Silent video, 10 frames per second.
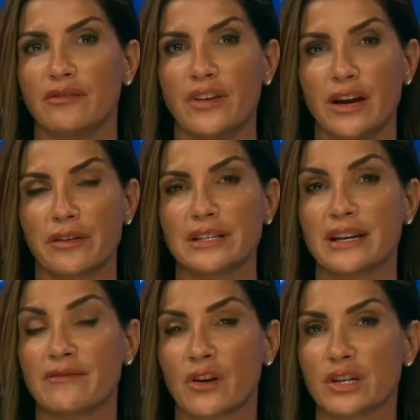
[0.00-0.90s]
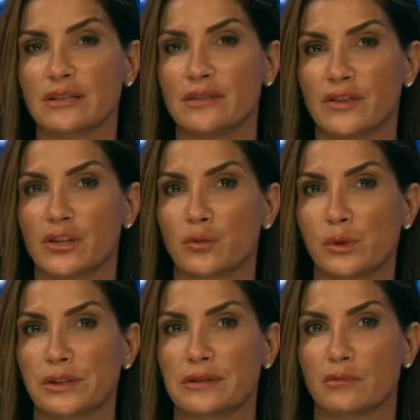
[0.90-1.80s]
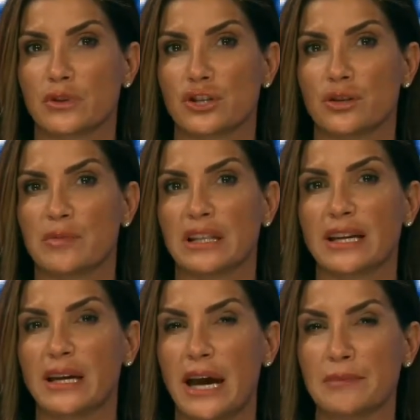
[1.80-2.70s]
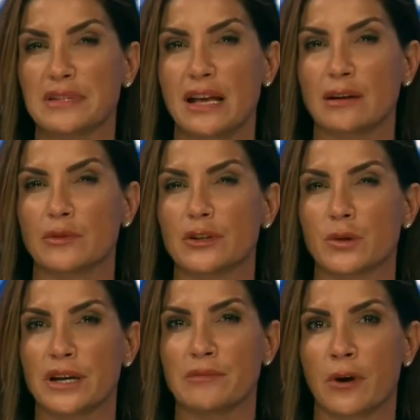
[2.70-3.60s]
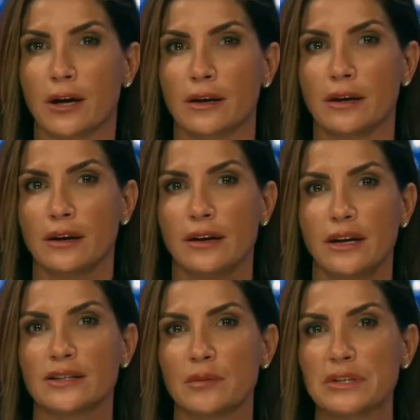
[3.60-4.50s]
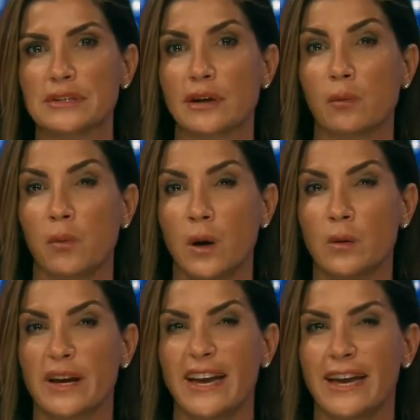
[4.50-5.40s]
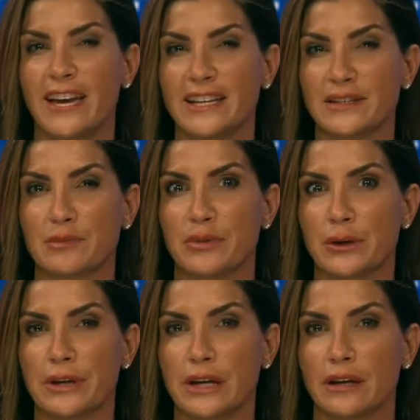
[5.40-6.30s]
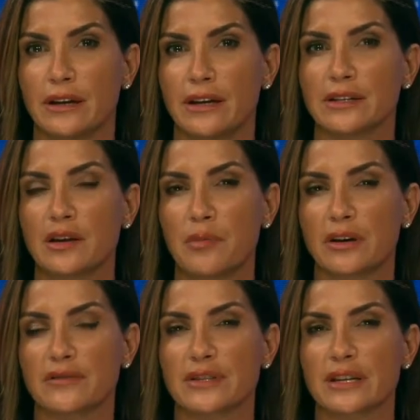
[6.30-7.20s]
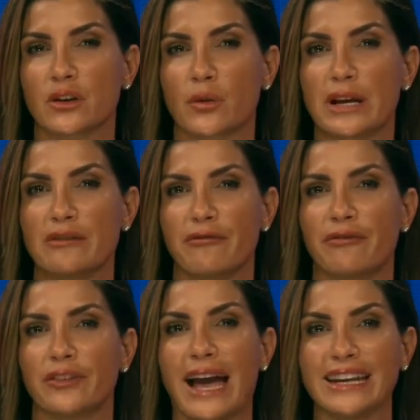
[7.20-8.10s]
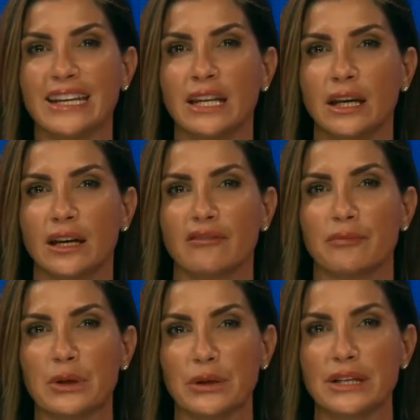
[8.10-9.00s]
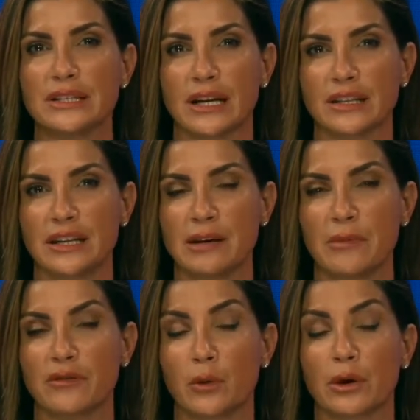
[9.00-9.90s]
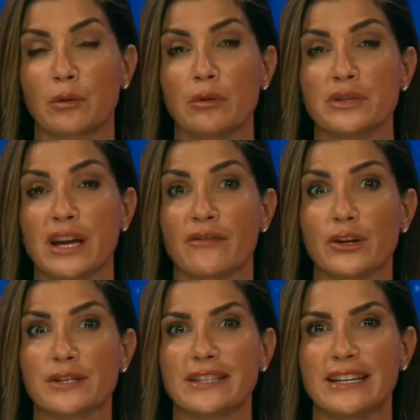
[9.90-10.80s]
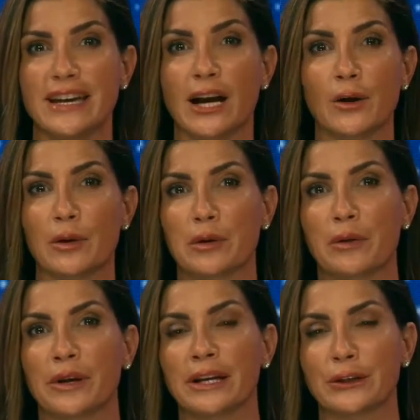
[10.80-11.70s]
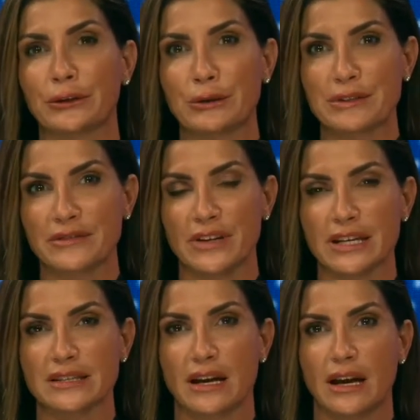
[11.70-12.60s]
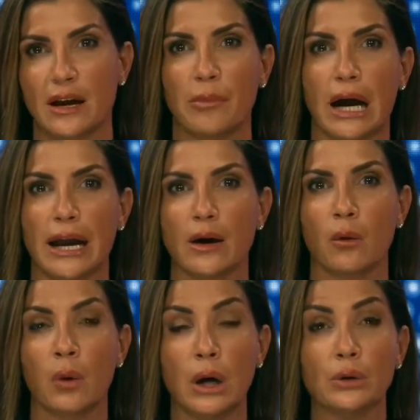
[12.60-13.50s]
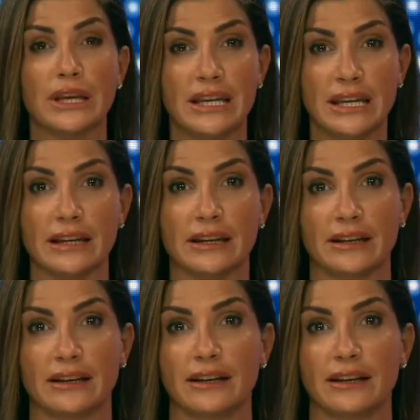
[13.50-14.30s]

very diverse individuals, which should be like caps lock with a trademark. It's almost like woke hates beauty. It's all part of this like great flattening of beauty done in the name of quote unquote diversity and quote unquote inclusiveness by Woke Inc.